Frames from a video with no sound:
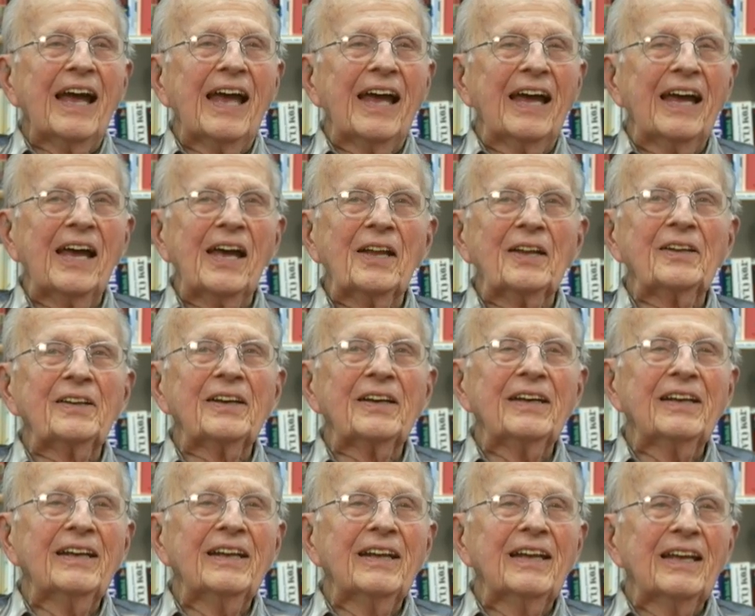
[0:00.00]

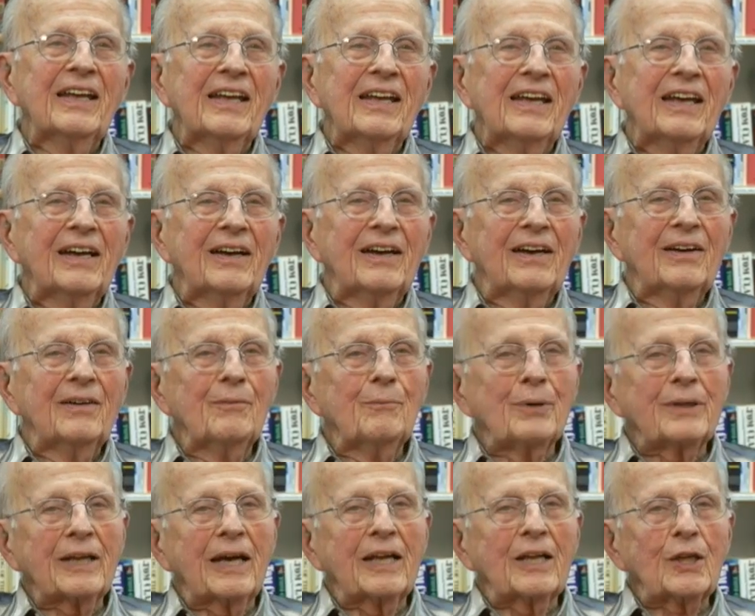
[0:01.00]

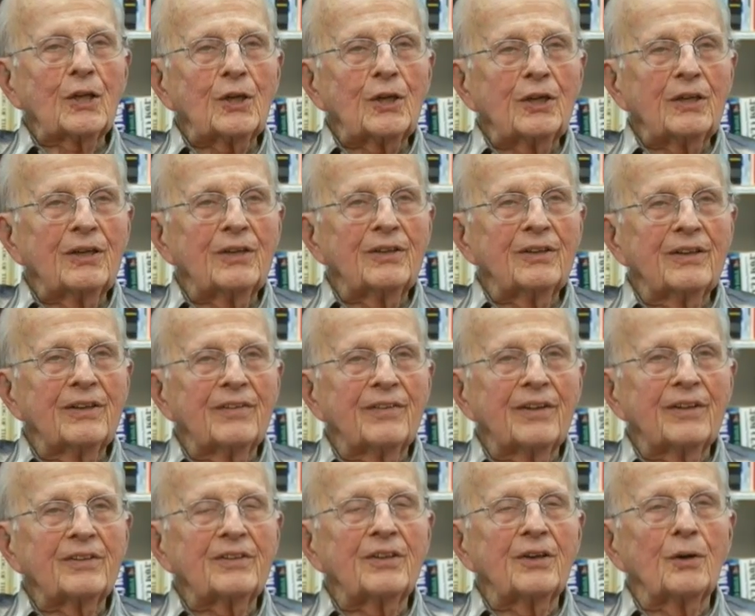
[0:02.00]
But I learned
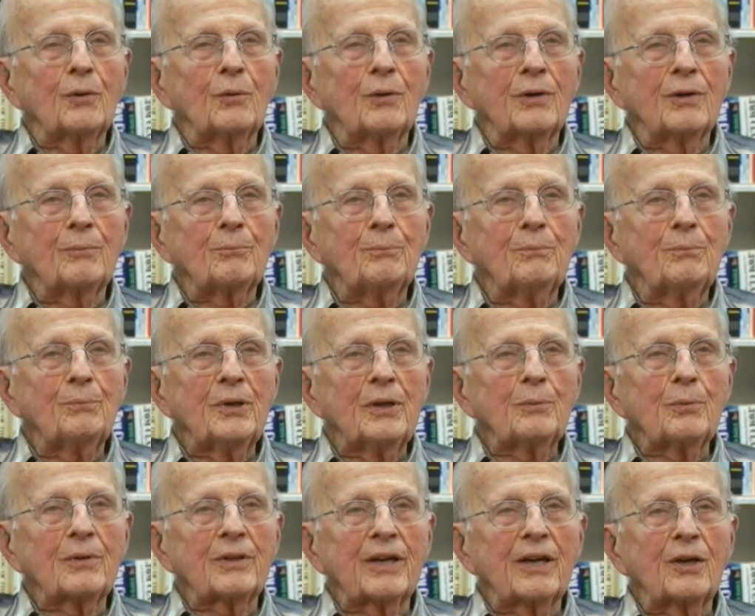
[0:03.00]
that there were
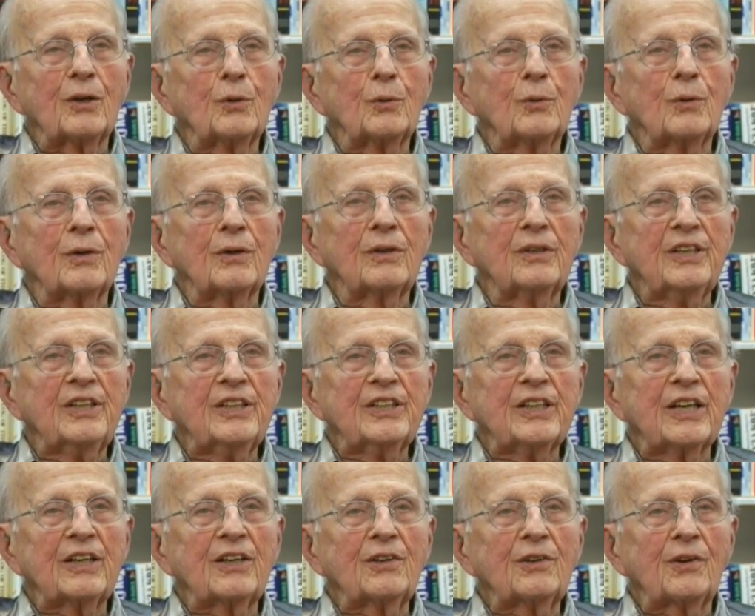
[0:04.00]
people there who were
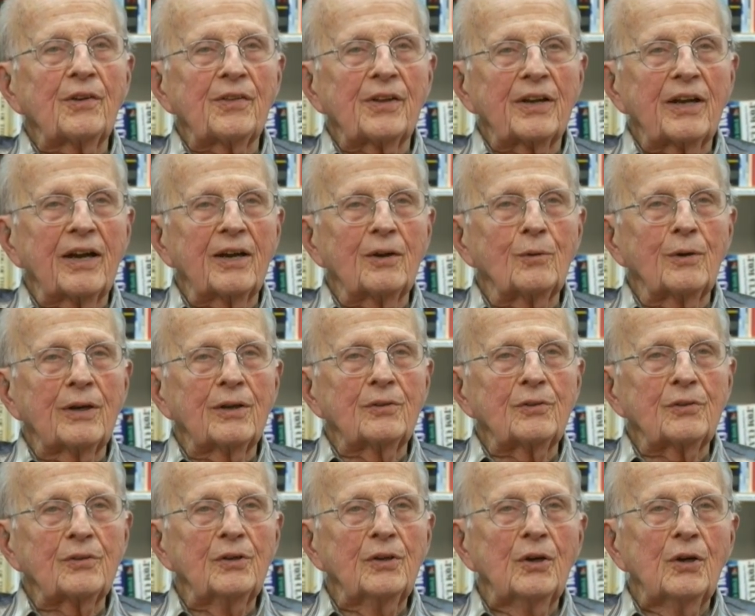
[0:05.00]
younger than I
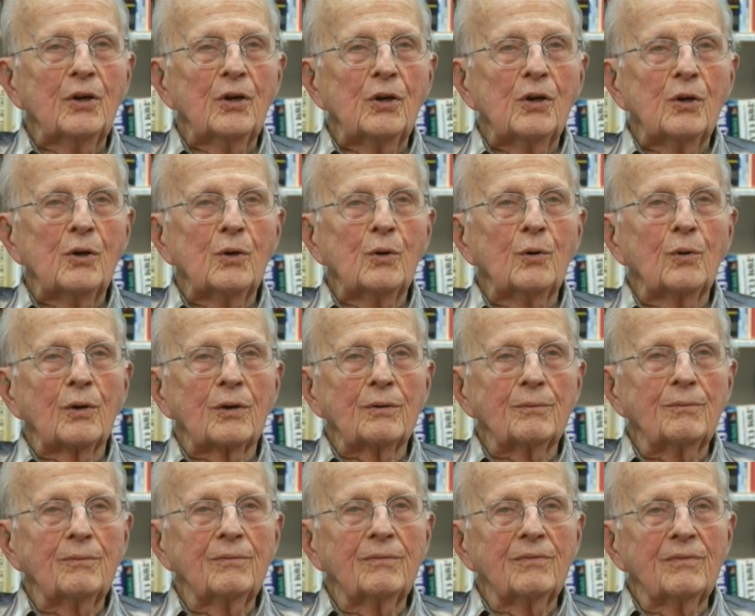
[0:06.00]
was, who
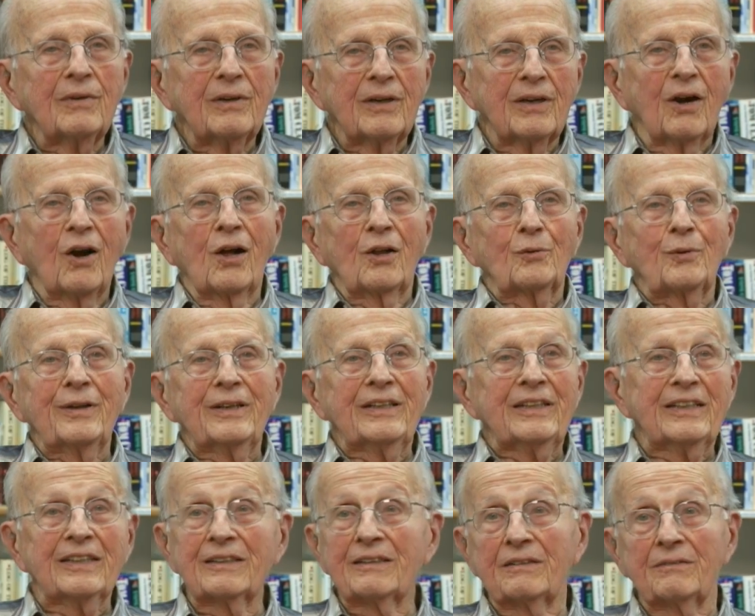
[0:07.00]
were
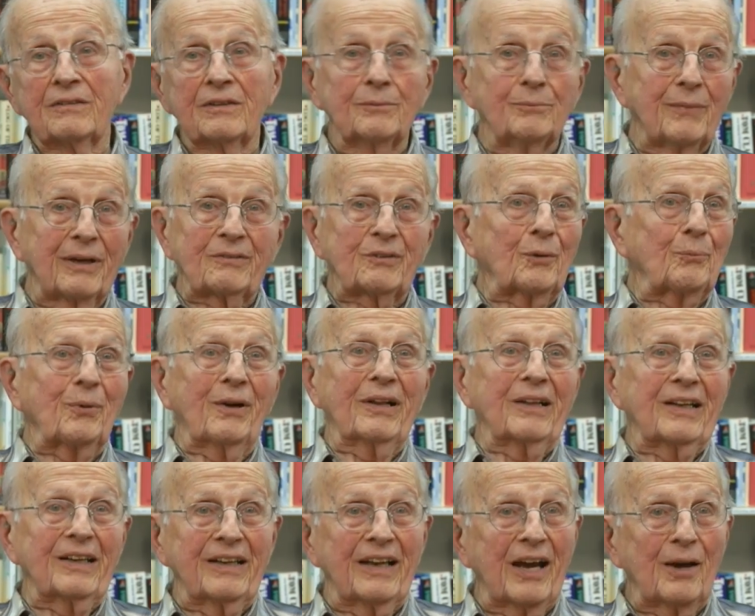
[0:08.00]
already in the
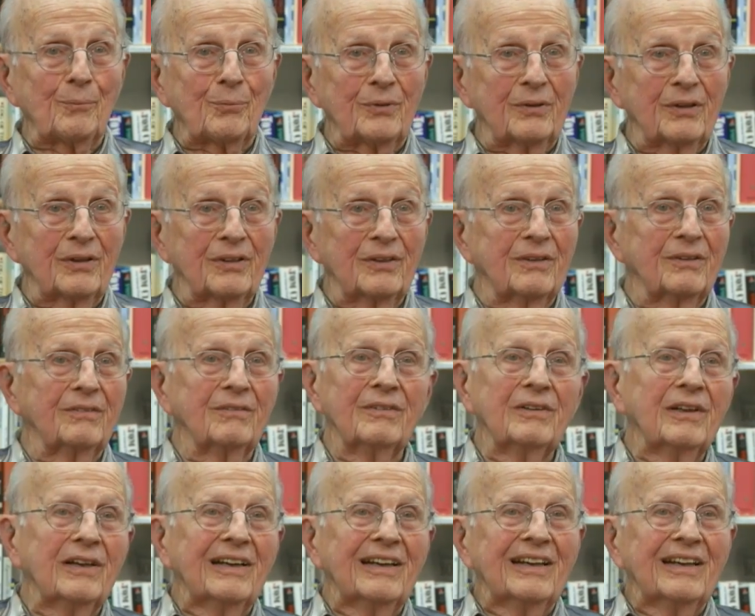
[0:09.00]
Metropolitan Opera, and